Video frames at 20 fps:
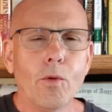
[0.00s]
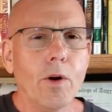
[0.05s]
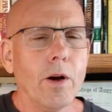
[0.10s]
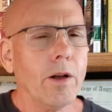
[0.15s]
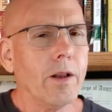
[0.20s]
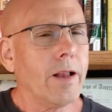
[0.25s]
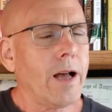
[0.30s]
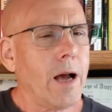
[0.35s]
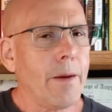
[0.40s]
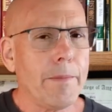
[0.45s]

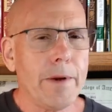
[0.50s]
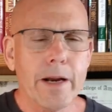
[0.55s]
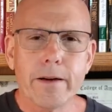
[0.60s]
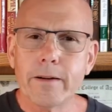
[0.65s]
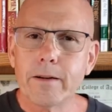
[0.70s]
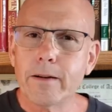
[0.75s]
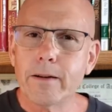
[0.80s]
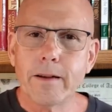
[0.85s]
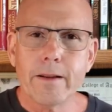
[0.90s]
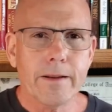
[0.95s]
Well, I
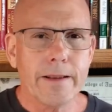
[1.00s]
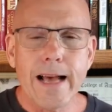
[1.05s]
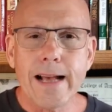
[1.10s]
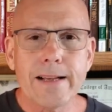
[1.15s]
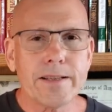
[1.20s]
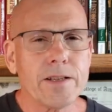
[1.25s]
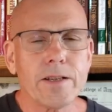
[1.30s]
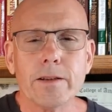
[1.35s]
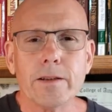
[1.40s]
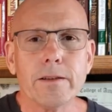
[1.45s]
mean,
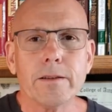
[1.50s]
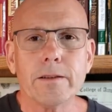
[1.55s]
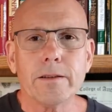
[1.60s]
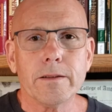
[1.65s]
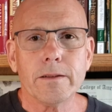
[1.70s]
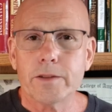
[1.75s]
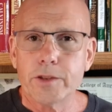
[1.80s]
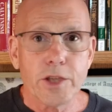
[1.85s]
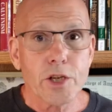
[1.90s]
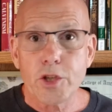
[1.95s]
that's
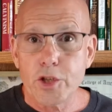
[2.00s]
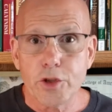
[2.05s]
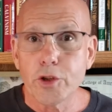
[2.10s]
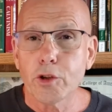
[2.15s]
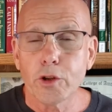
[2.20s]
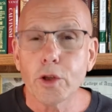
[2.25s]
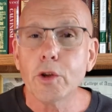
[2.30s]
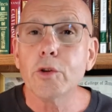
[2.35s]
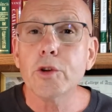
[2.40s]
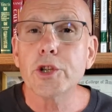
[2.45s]
just
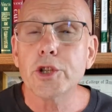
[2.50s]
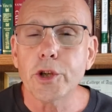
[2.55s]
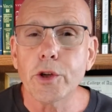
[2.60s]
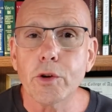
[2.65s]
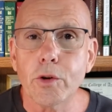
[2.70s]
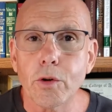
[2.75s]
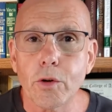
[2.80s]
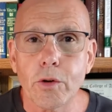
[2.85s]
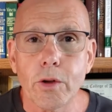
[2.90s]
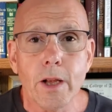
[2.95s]

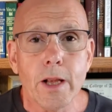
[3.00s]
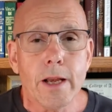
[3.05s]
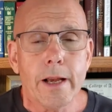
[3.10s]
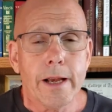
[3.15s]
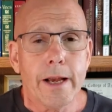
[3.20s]
delusional.